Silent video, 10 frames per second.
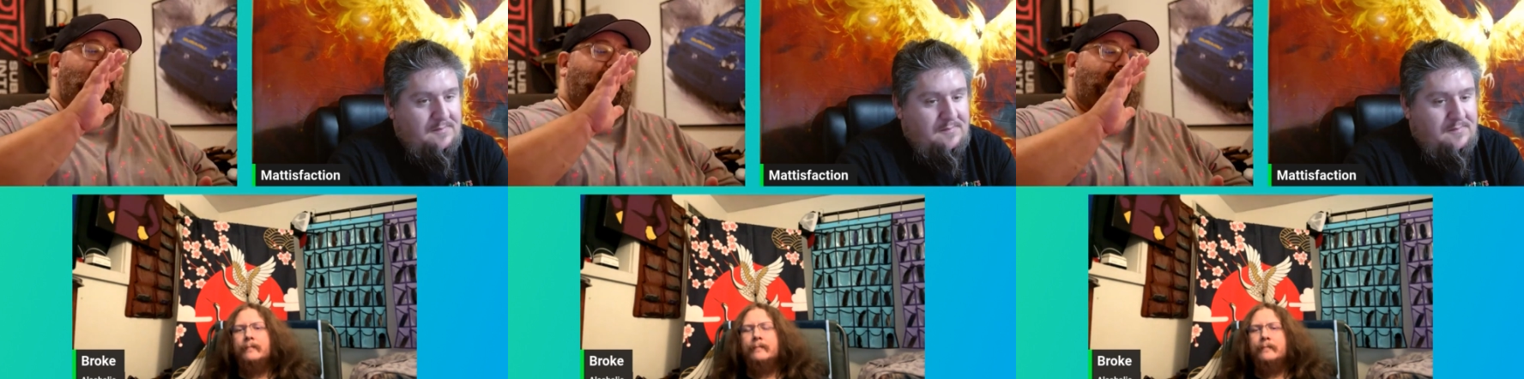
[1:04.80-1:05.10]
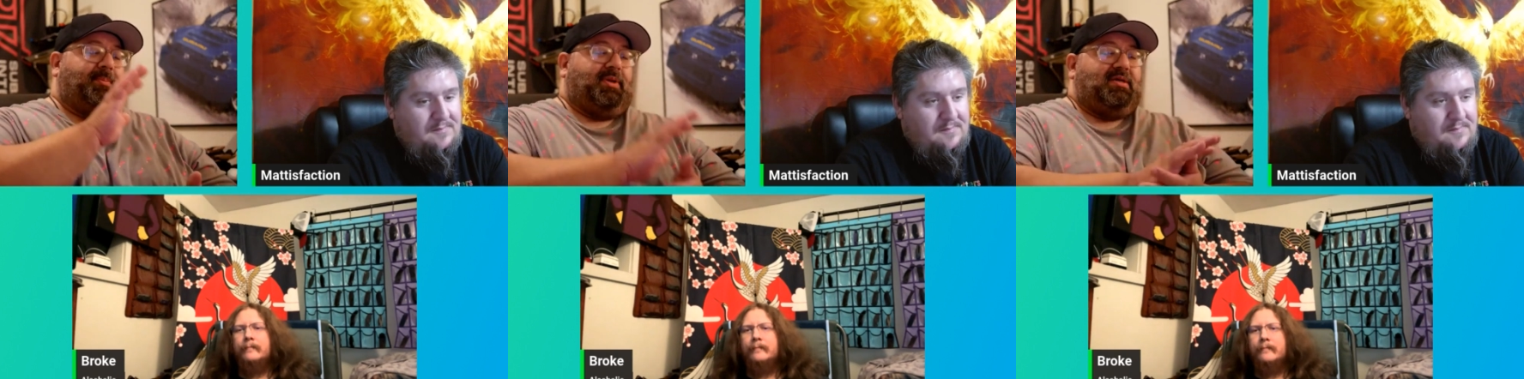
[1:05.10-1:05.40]

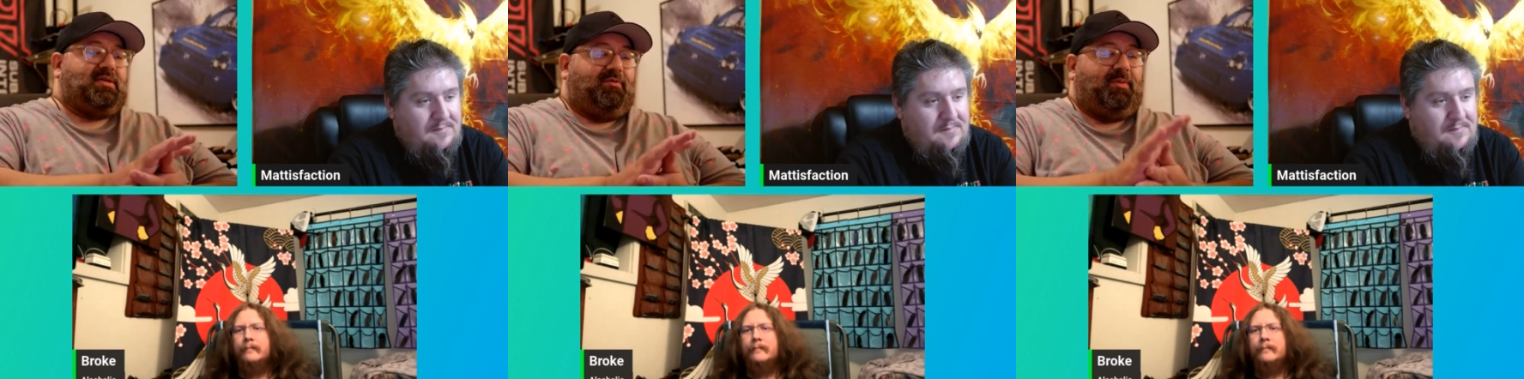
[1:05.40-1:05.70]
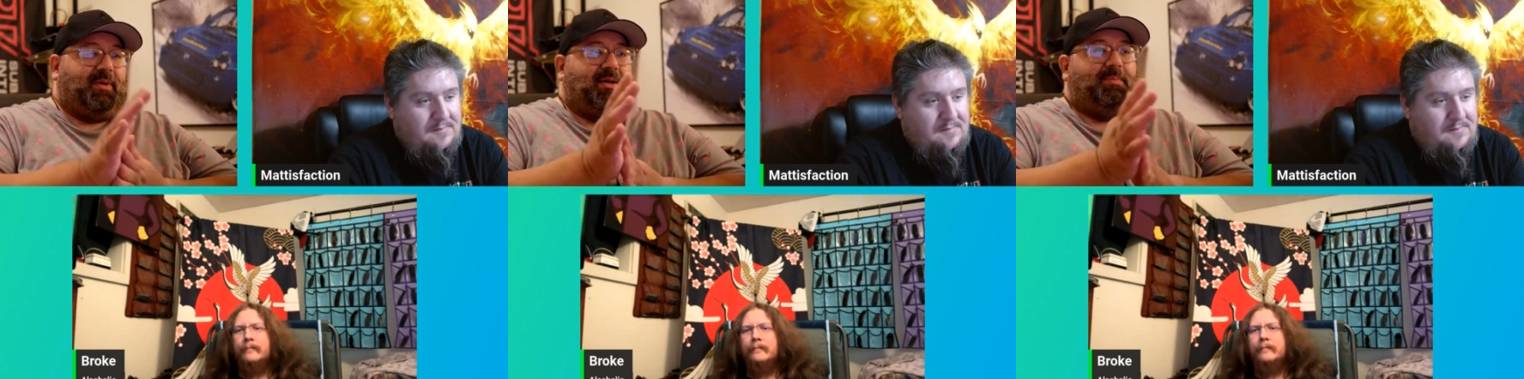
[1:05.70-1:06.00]
Speaker 1: Please,
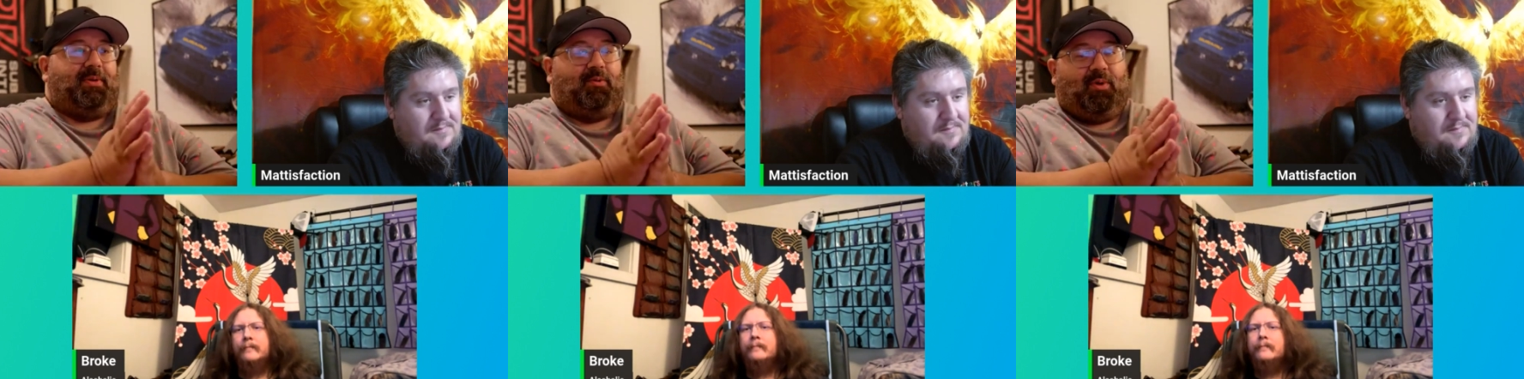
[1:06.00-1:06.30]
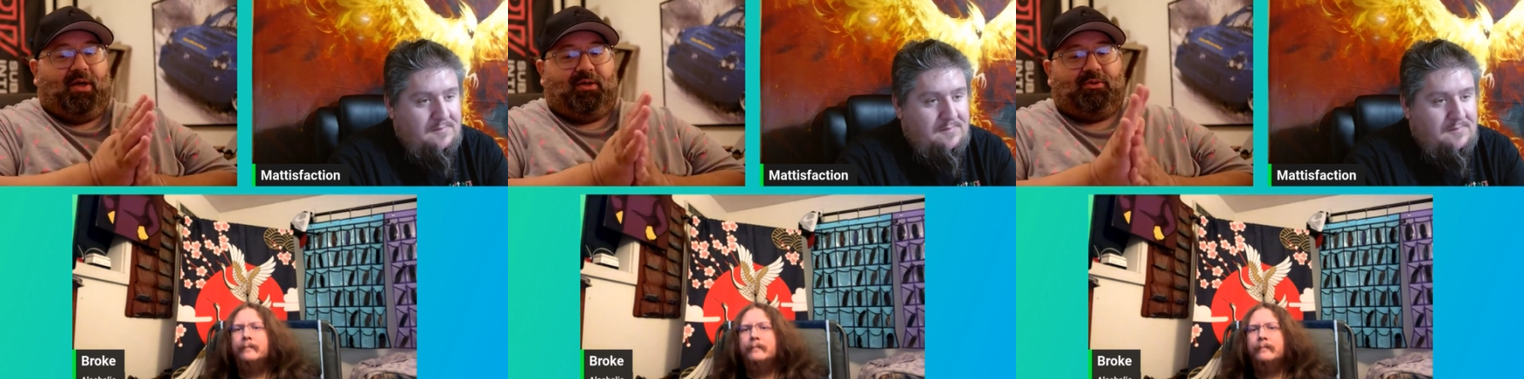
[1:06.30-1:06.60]
everybody, be
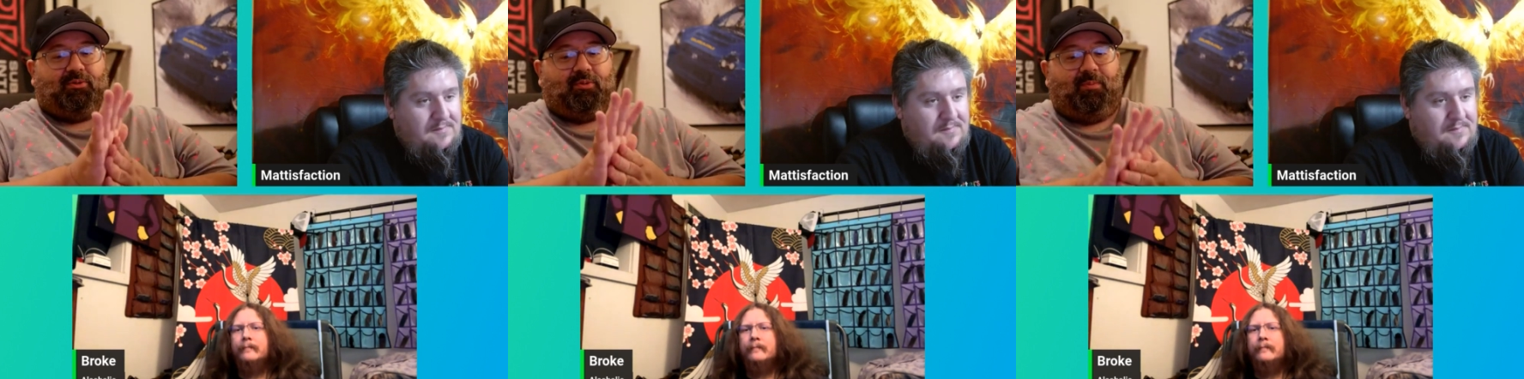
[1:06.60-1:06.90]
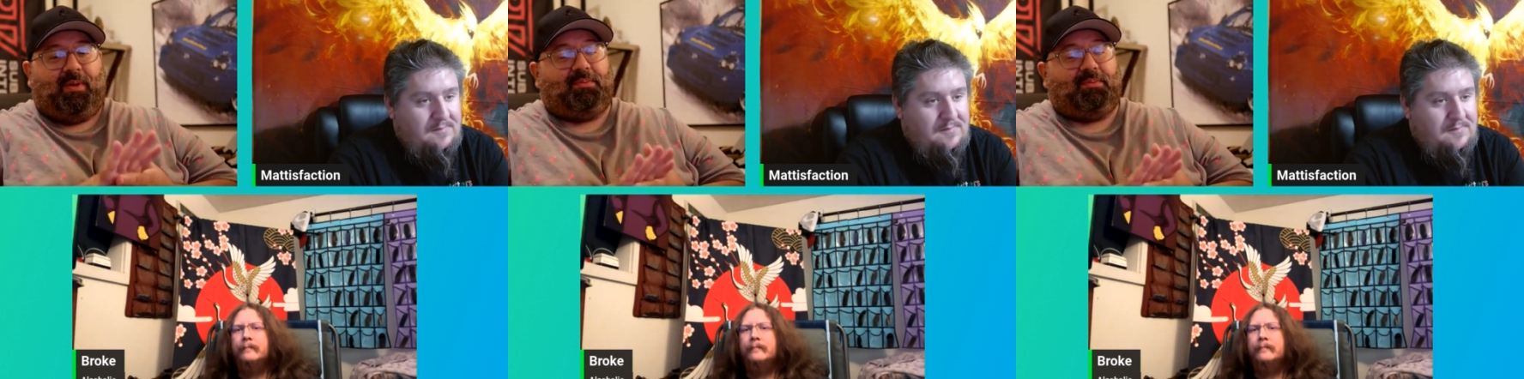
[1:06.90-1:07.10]
well. Remember,